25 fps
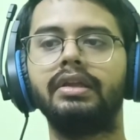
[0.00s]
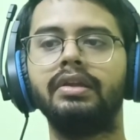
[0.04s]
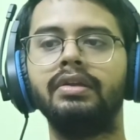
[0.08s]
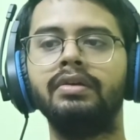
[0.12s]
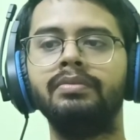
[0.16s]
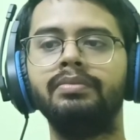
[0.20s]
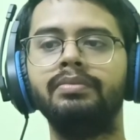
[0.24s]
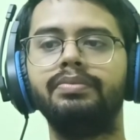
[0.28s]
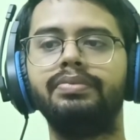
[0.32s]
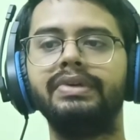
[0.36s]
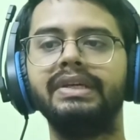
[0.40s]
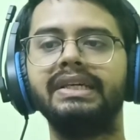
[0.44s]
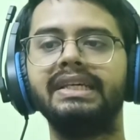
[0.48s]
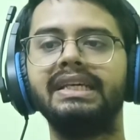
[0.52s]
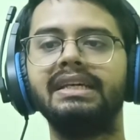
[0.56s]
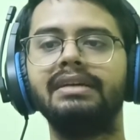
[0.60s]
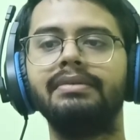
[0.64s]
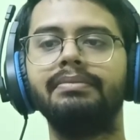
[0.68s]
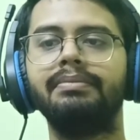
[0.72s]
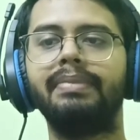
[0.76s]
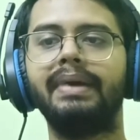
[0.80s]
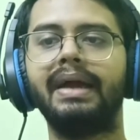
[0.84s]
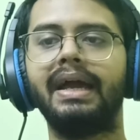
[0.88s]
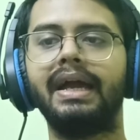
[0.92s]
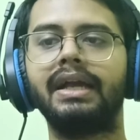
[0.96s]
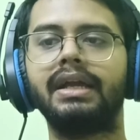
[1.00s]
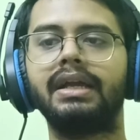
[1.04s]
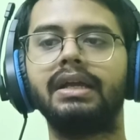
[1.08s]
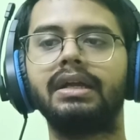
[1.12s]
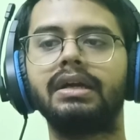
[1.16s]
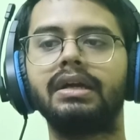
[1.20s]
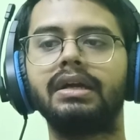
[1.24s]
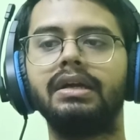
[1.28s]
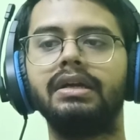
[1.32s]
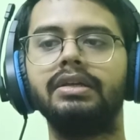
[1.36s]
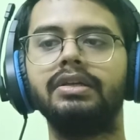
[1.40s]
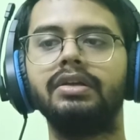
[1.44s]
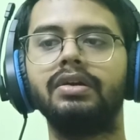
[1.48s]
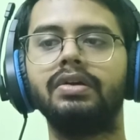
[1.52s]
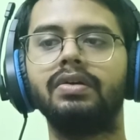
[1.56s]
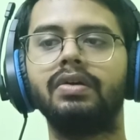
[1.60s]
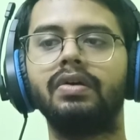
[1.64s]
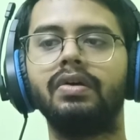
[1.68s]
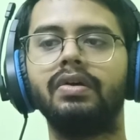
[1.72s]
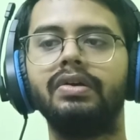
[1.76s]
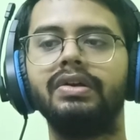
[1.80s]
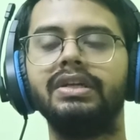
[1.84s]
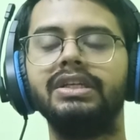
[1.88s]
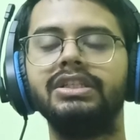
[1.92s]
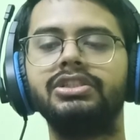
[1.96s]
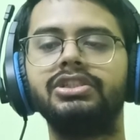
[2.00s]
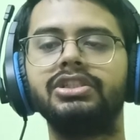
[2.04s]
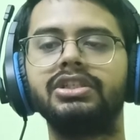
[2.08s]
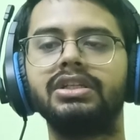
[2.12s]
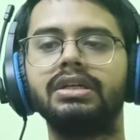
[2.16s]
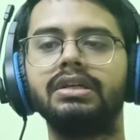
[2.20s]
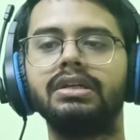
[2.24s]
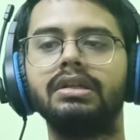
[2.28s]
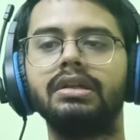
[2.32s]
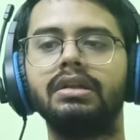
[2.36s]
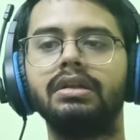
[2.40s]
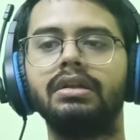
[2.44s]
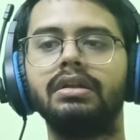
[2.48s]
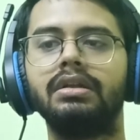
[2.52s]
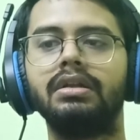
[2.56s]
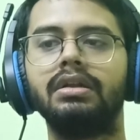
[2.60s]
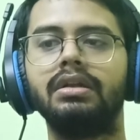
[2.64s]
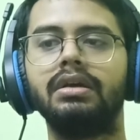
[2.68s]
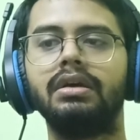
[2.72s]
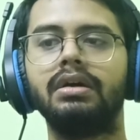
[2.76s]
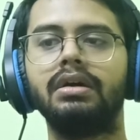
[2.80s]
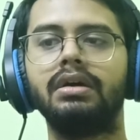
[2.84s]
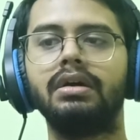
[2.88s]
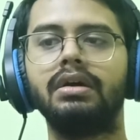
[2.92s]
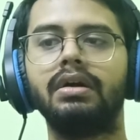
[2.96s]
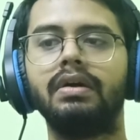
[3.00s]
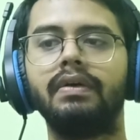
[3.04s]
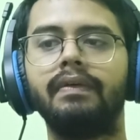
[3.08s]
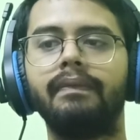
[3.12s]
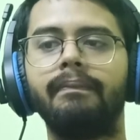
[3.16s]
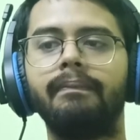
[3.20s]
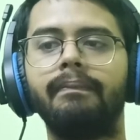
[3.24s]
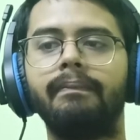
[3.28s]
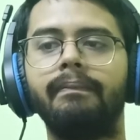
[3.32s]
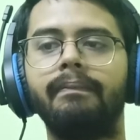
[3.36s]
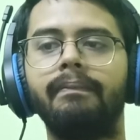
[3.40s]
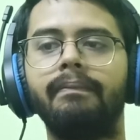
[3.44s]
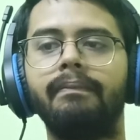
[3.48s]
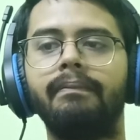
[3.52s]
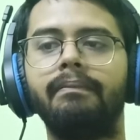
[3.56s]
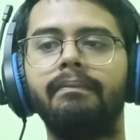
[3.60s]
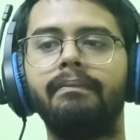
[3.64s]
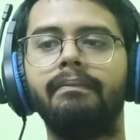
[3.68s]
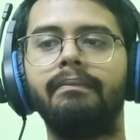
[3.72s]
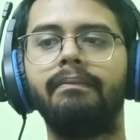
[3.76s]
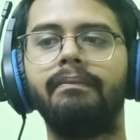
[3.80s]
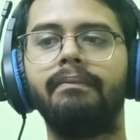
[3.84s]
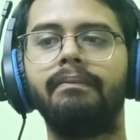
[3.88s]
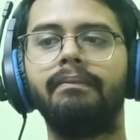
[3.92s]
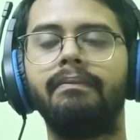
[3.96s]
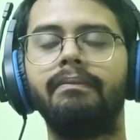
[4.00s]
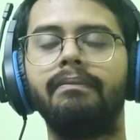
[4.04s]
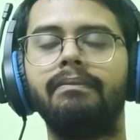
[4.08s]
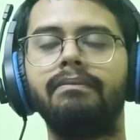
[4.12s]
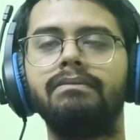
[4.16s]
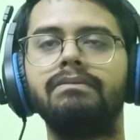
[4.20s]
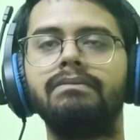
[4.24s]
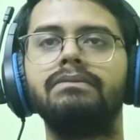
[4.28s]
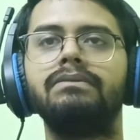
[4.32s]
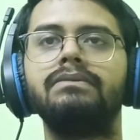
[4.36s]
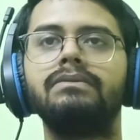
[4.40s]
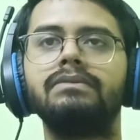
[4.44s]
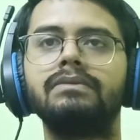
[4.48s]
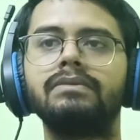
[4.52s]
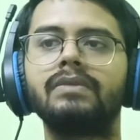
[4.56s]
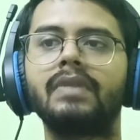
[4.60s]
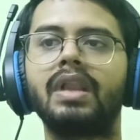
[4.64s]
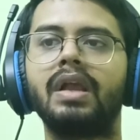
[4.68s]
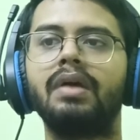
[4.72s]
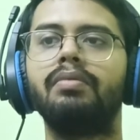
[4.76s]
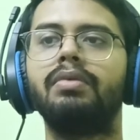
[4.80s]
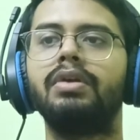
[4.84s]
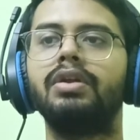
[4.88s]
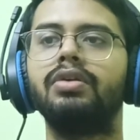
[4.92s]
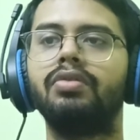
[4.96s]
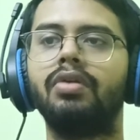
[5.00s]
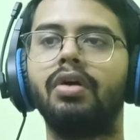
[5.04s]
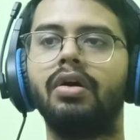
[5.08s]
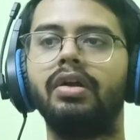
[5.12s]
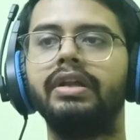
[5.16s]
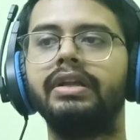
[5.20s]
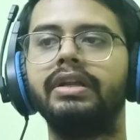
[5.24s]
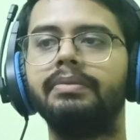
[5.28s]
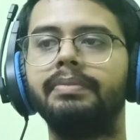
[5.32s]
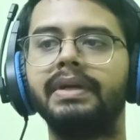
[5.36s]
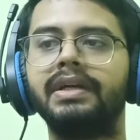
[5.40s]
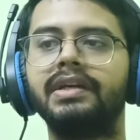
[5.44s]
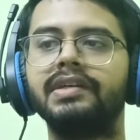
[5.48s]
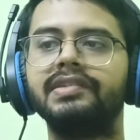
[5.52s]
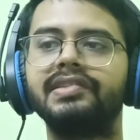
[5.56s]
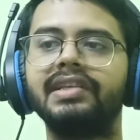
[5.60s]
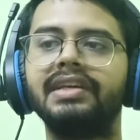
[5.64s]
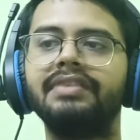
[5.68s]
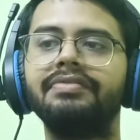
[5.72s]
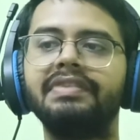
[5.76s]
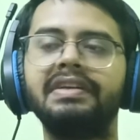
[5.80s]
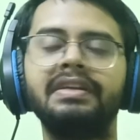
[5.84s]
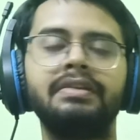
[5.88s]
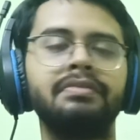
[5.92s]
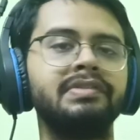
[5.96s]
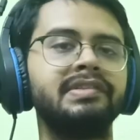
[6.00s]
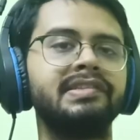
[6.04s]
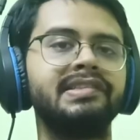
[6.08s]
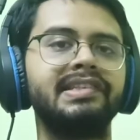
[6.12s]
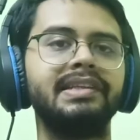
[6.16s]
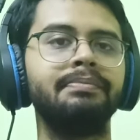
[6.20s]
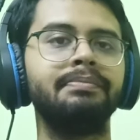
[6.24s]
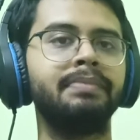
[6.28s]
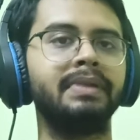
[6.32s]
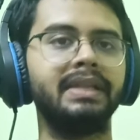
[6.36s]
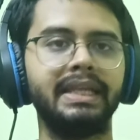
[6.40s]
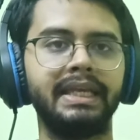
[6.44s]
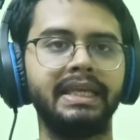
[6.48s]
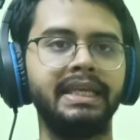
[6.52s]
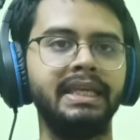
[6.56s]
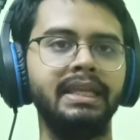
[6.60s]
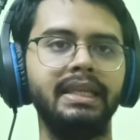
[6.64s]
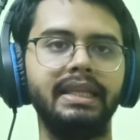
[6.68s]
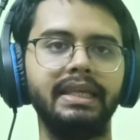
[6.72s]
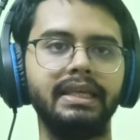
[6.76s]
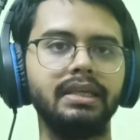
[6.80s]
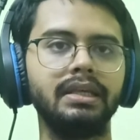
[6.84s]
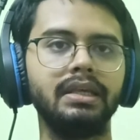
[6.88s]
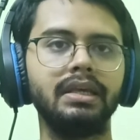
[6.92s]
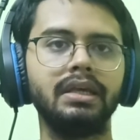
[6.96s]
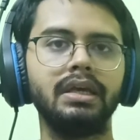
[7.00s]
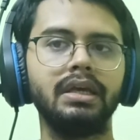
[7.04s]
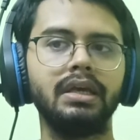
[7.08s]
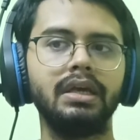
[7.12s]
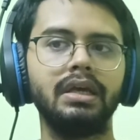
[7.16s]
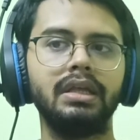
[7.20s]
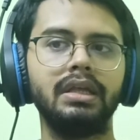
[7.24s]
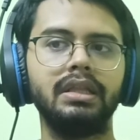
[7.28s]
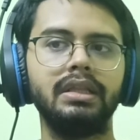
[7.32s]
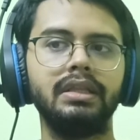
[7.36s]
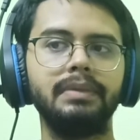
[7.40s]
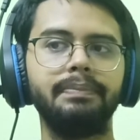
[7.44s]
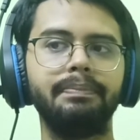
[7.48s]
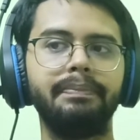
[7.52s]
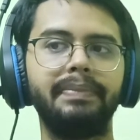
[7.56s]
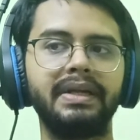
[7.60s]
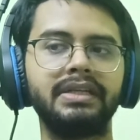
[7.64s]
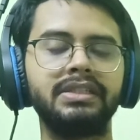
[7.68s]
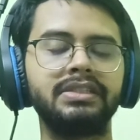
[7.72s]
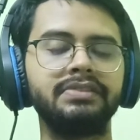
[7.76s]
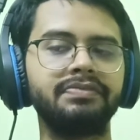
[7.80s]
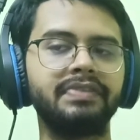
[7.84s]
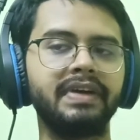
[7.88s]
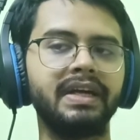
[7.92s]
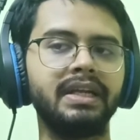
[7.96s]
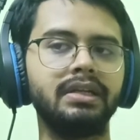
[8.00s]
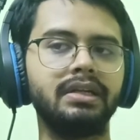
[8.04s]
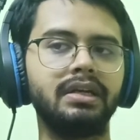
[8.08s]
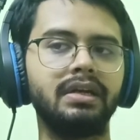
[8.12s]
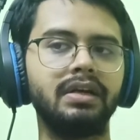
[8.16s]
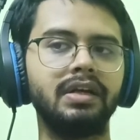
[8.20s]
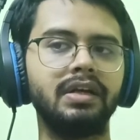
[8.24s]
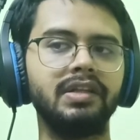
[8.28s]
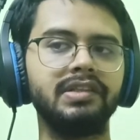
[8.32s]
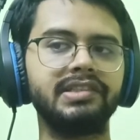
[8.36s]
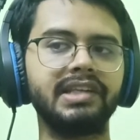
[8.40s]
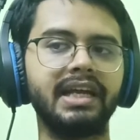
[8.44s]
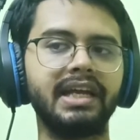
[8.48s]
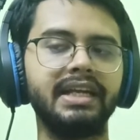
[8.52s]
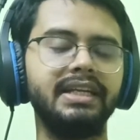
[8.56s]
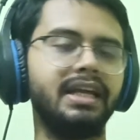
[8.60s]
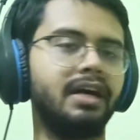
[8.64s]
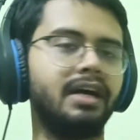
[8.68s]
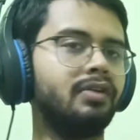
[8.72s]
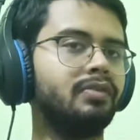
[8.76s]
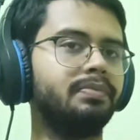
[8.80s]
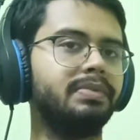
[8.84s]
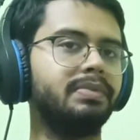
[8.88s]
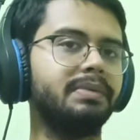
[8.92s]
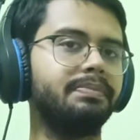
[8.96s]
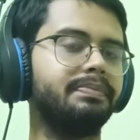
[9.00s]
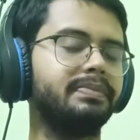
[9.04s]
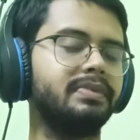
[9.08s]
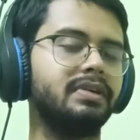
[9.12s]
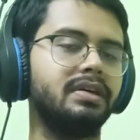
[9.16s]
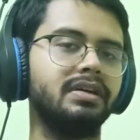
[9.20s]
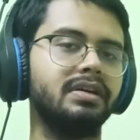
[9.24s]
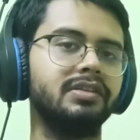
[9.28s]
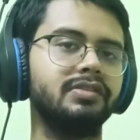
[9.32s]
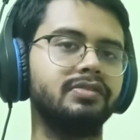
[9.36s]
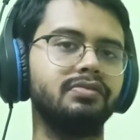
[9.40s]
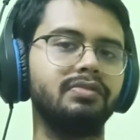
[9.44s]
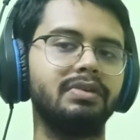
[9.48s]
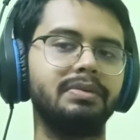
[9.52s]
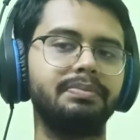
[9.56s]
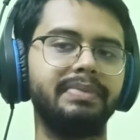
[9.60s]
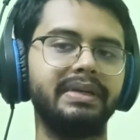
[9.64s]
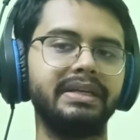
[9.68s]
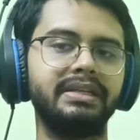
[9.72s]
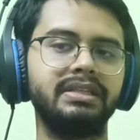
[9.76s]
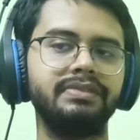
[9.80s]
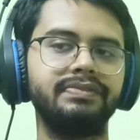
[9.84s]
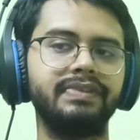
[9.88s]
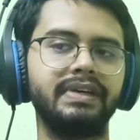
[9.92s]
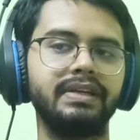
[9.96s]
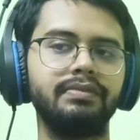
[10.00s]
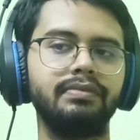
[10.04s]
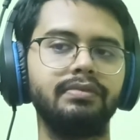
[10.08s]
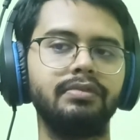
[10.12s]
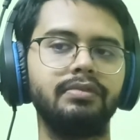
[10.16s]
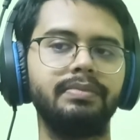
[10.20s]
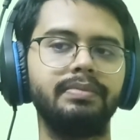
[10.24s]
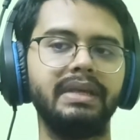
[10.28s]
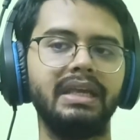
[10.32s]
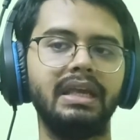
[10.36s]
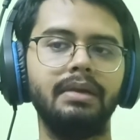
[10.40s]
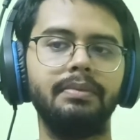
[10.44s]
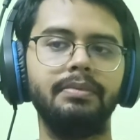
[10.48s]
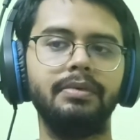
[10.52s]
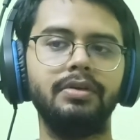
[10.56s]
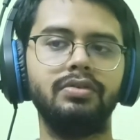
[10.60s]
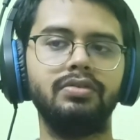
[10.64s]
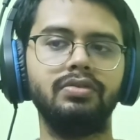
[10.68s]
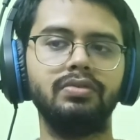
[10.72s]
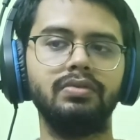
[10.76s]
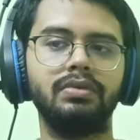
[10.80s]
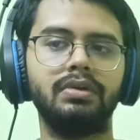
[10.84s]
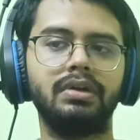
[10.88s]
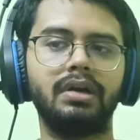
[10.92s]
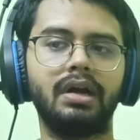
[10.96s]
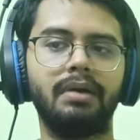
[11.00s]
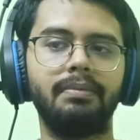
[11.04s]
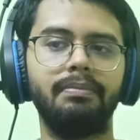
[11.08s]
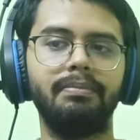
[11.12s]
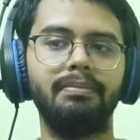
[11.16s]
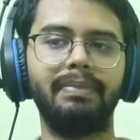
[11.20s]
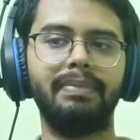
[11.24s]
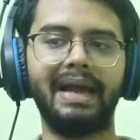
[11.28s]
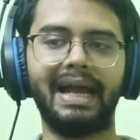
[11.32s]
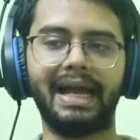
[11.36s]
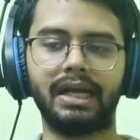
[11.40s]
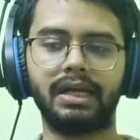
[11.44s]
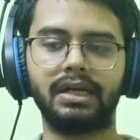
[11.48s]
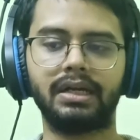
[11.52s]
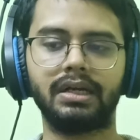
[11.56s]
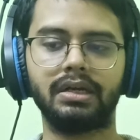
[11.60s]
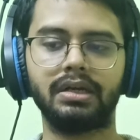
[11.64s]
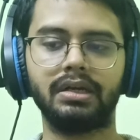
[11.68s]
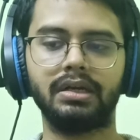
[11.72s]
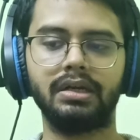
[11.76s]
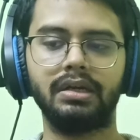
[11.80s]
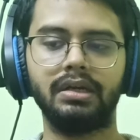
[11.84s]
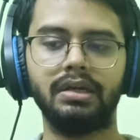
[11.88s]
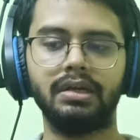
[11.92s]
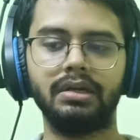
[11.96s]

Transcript: you know, bringing back your original, what do you call it? Because if it was simple healing, petrified girls, I doubt the girls who were petrified would be able to come back,